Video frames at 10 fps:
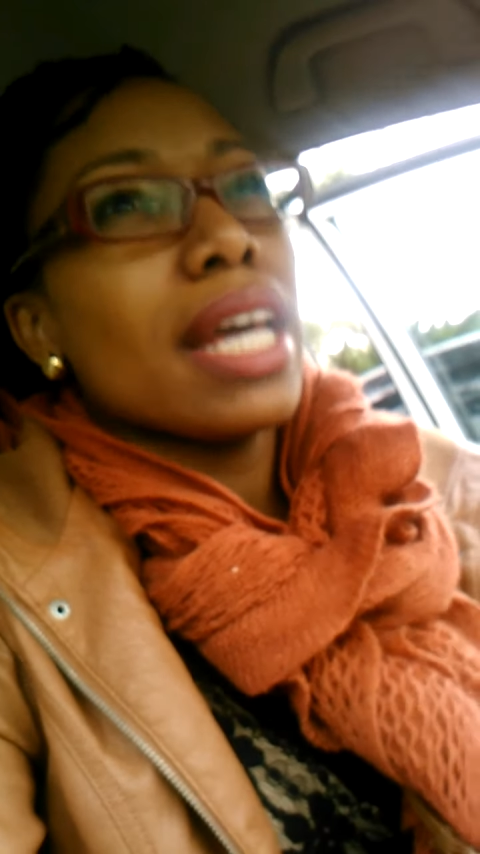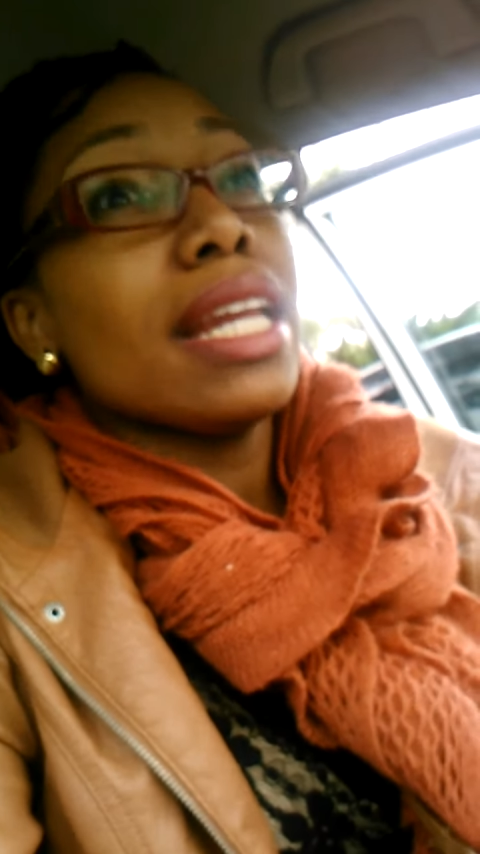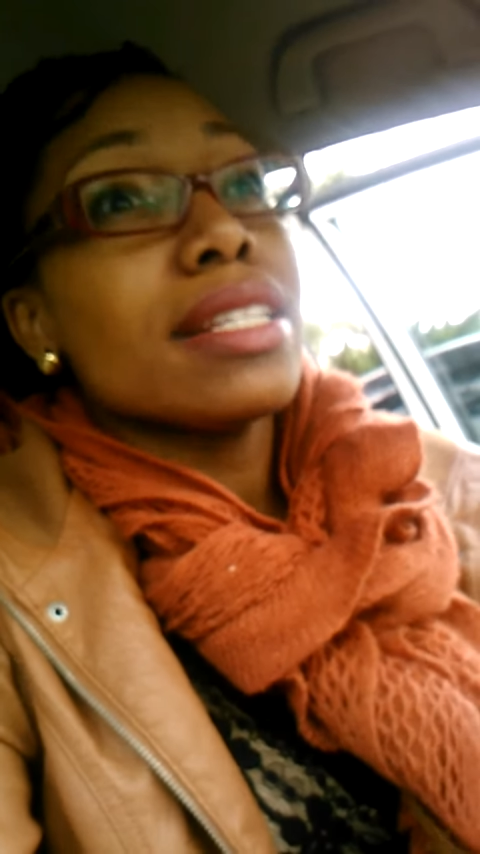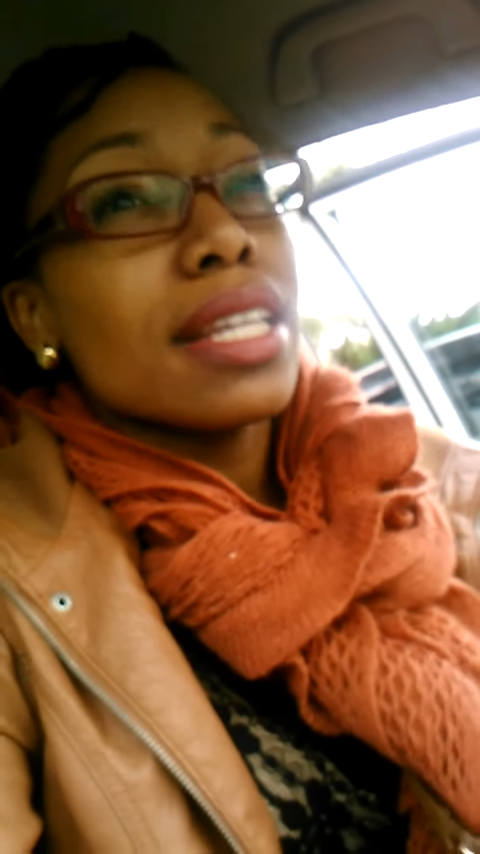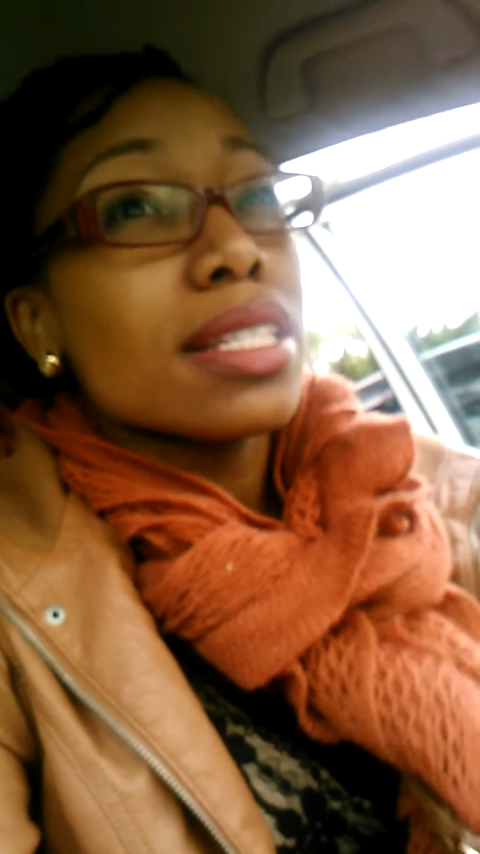
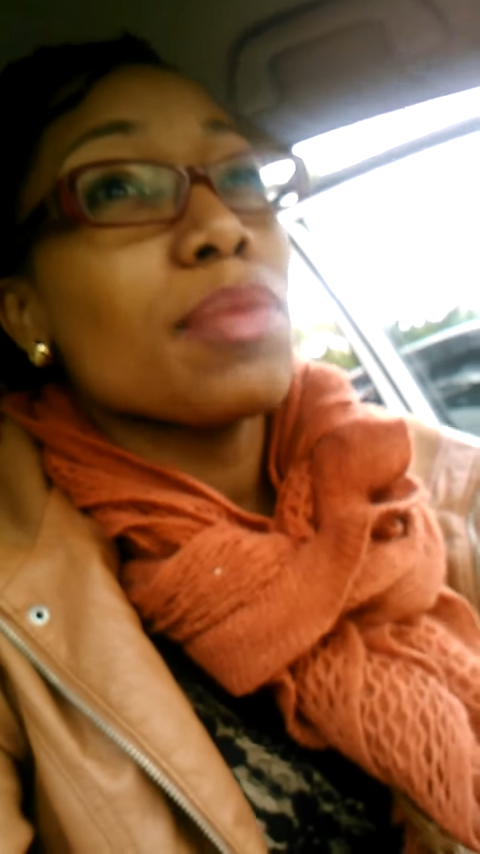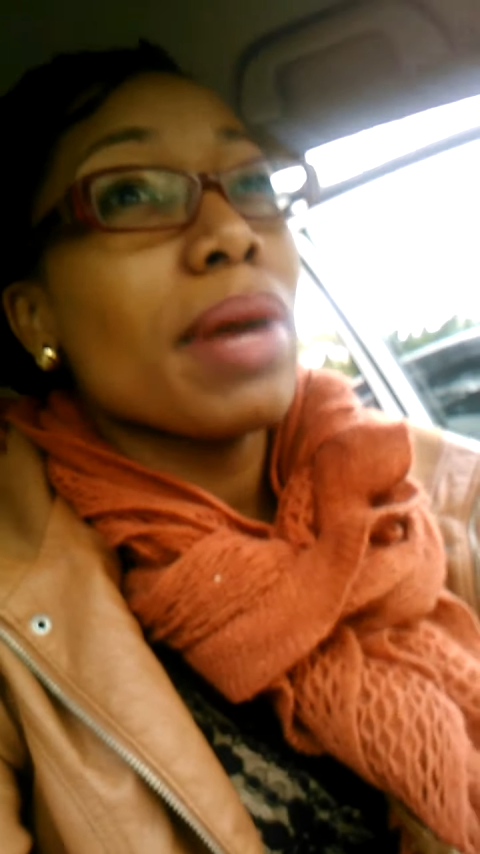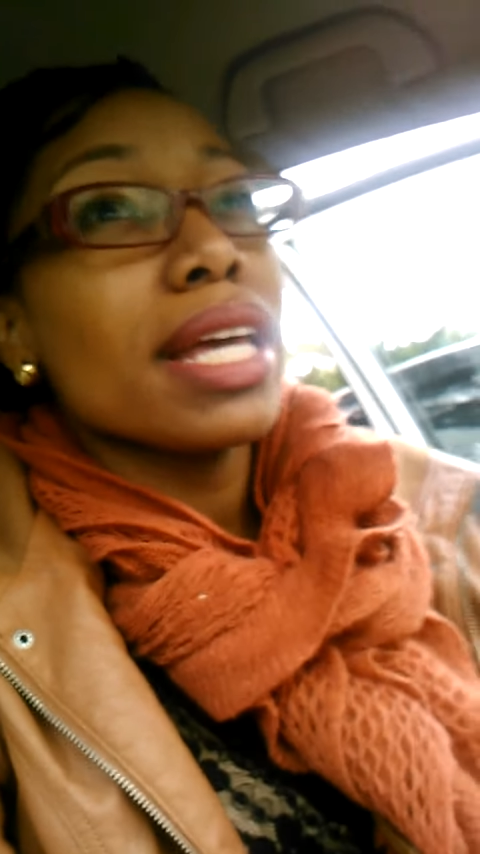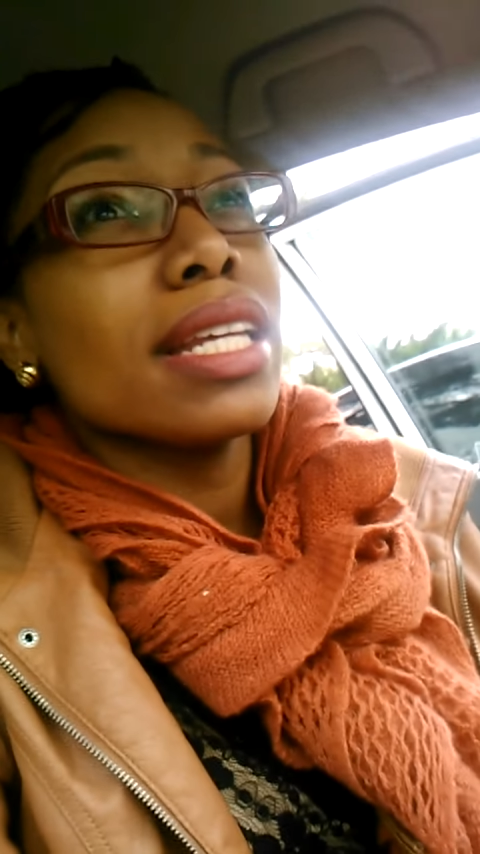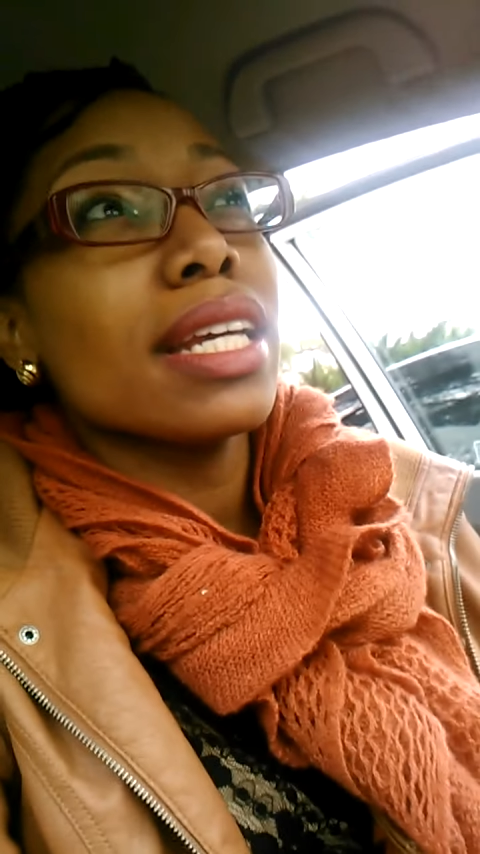
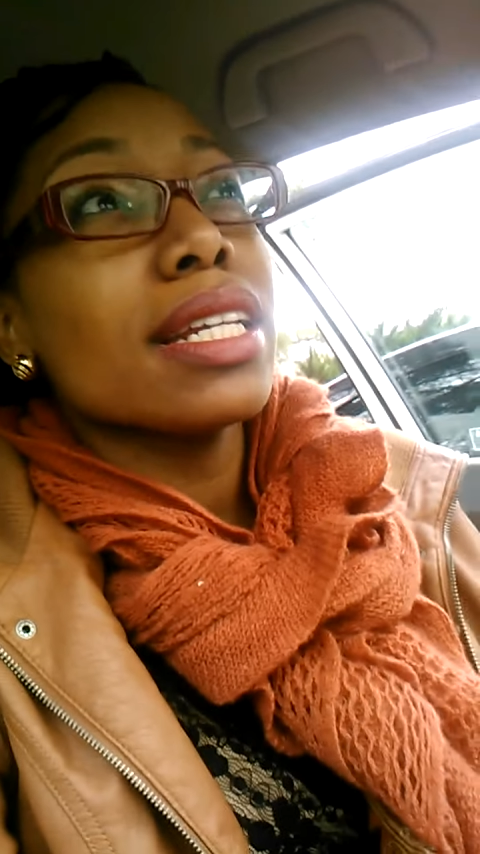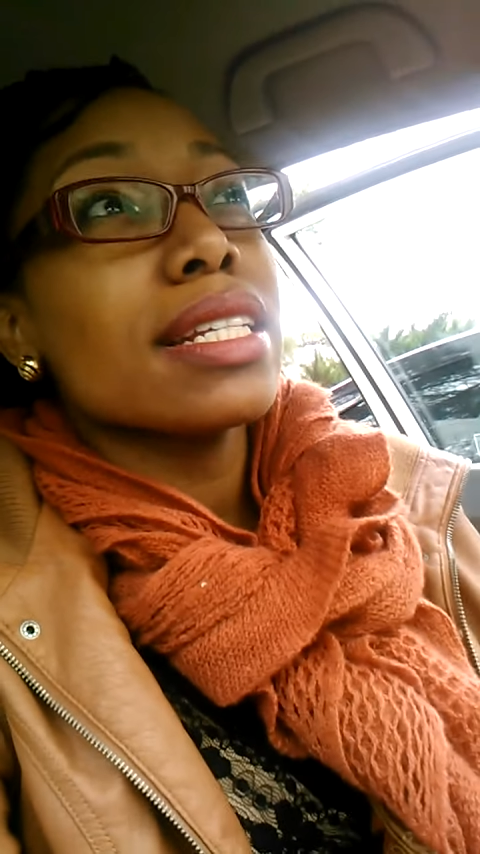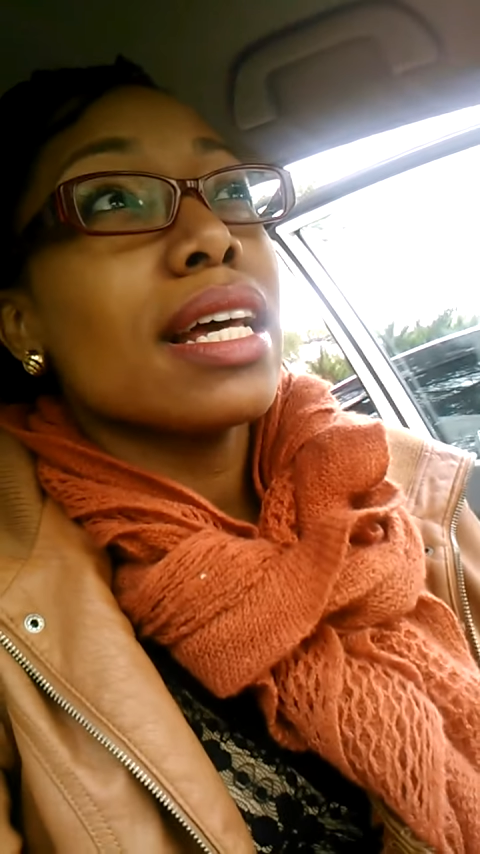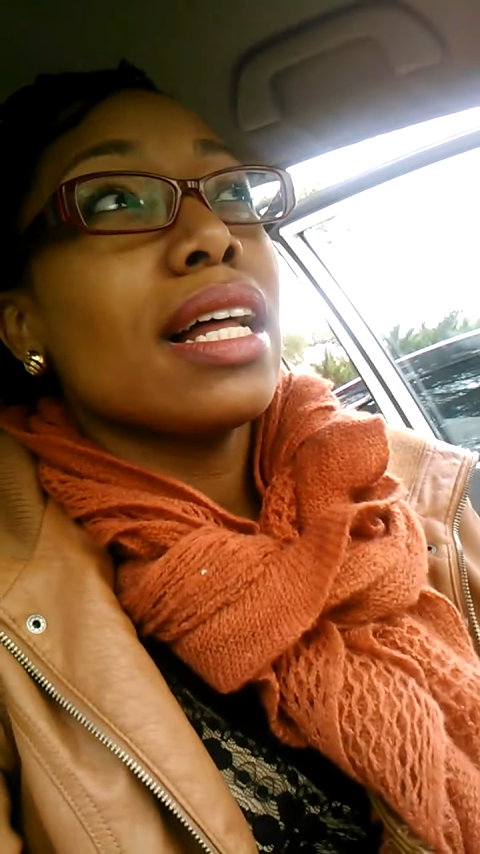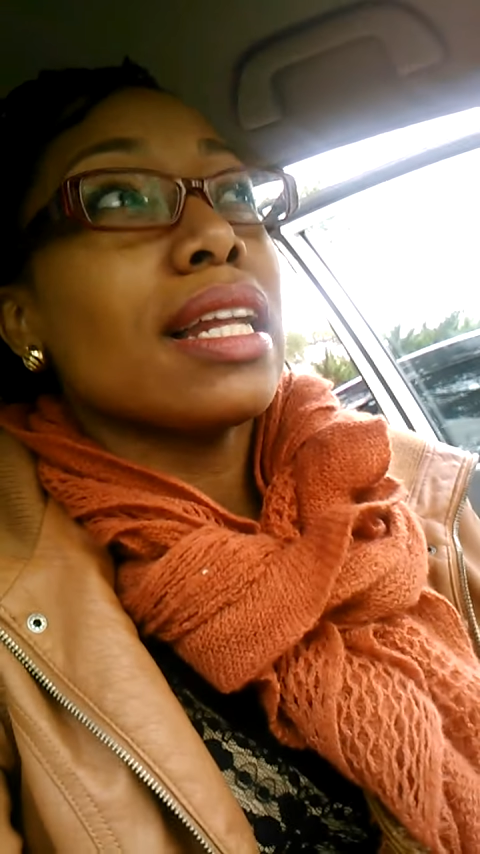anticipating it
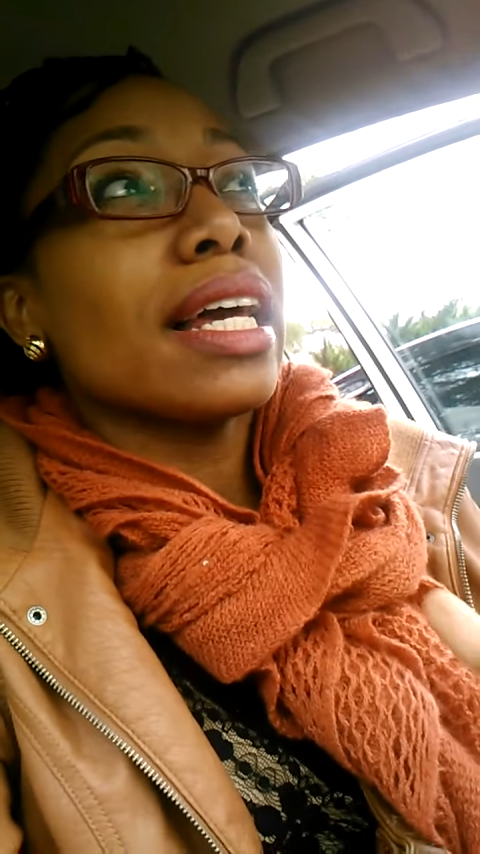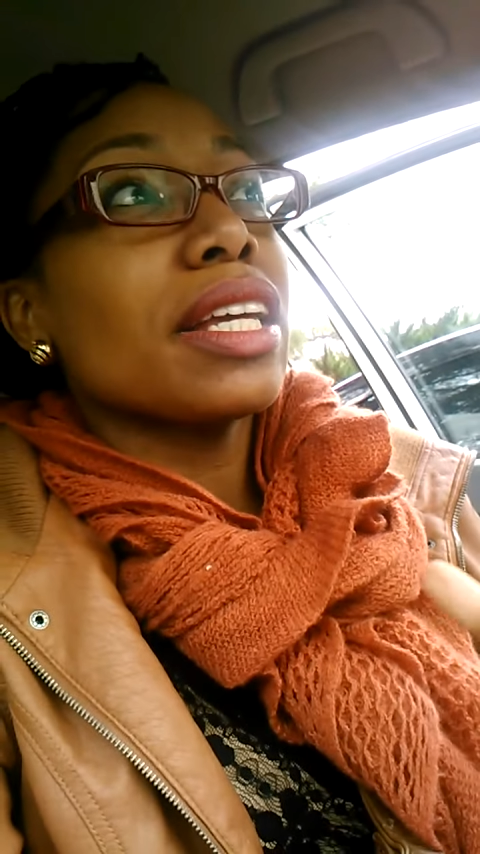like,